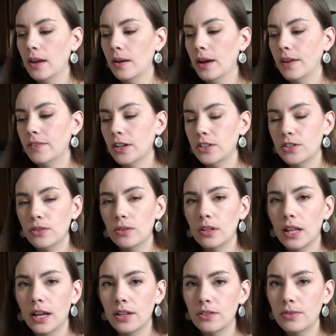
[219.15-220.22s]
I've got two
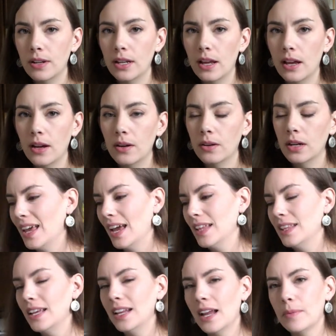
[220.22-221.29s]
clients right now, and
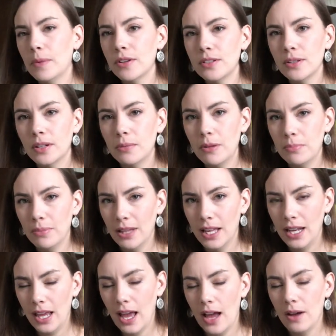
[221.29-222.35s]
then I'm also going to be
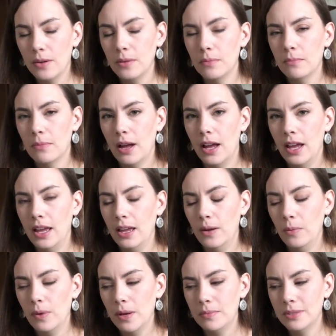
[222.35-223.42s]
planning out my
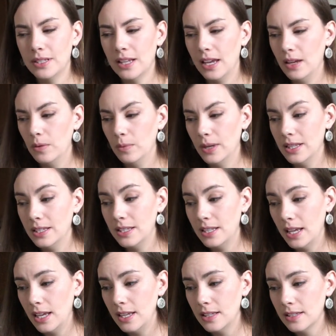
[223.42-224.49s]
website
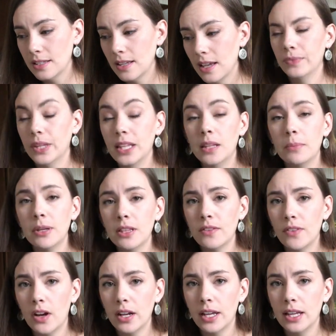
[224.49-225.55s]
Wednesdays. In the month of
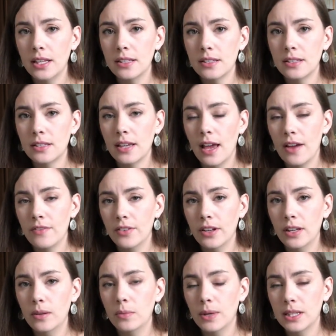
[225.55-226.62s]
August,
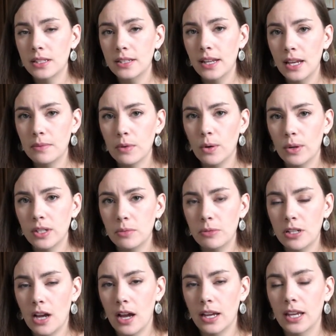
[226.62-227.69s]
every Wednesday, I'm going to be
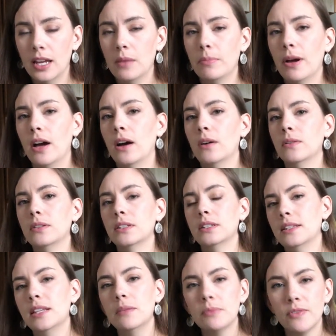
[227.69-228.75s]
talking about
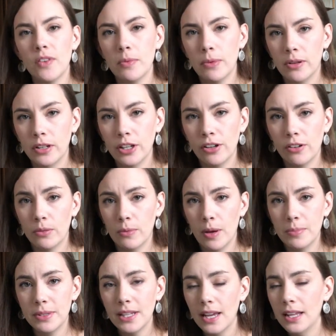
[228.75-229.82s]
tips for building your own
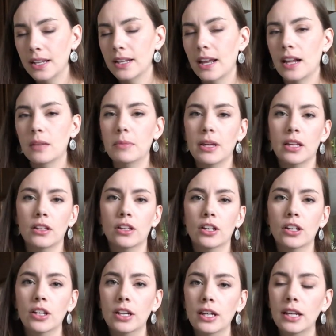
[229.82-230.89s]
website and how to make it look
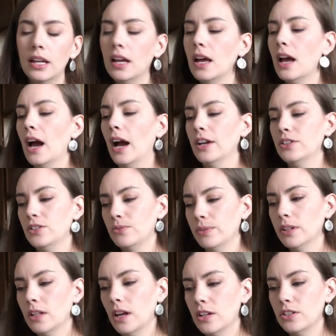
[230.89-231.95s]
good. I just
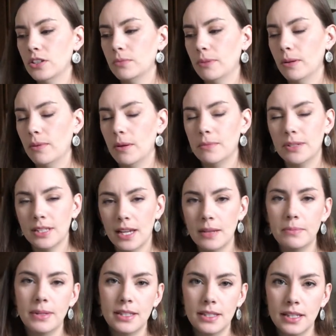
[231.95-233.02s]
relaunched my web design
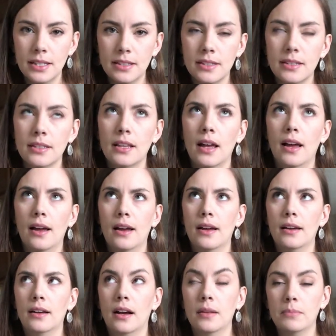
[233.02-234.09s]
business uh,
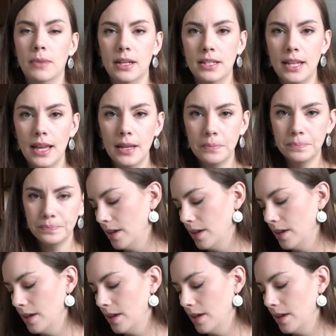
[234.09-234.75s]
on Monday.